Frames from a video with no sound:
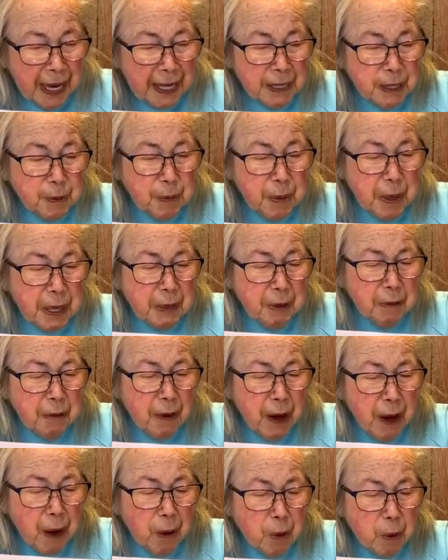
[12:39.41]
and speak
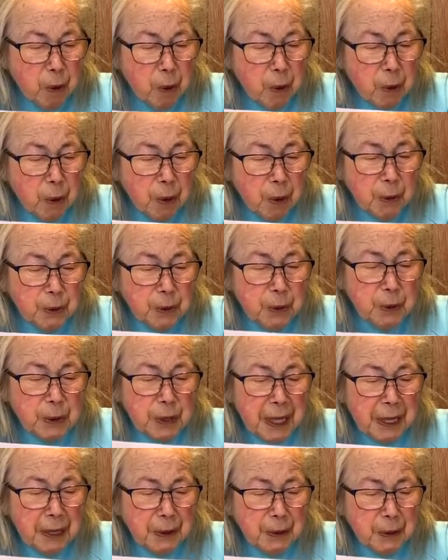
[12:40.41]
of how to
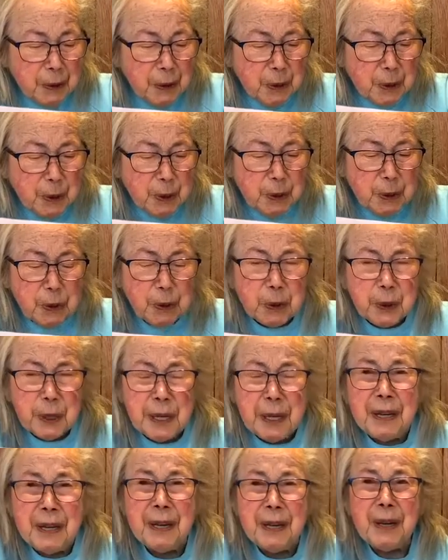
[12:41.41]
tell you the
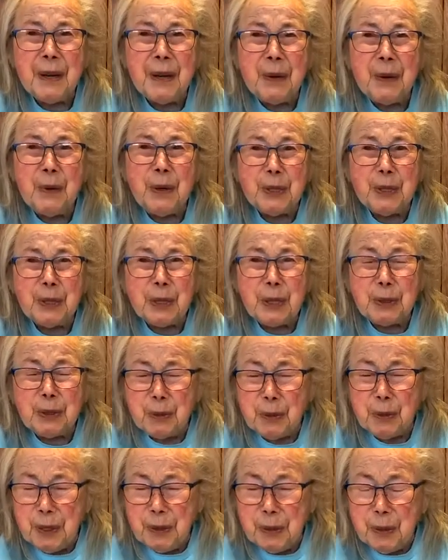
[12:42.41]
story which the
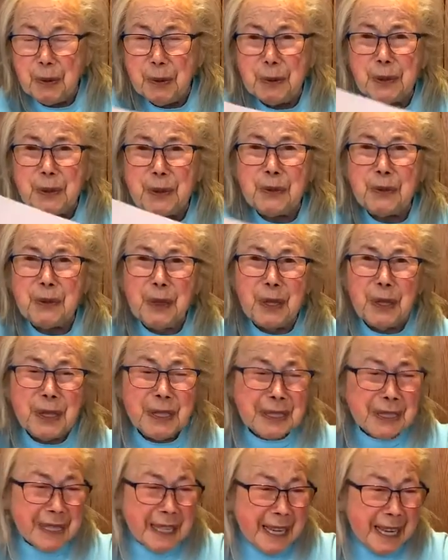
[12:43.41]
tree holds for
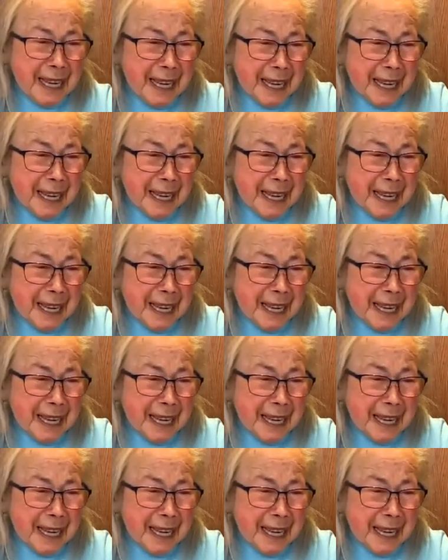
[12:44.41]
us.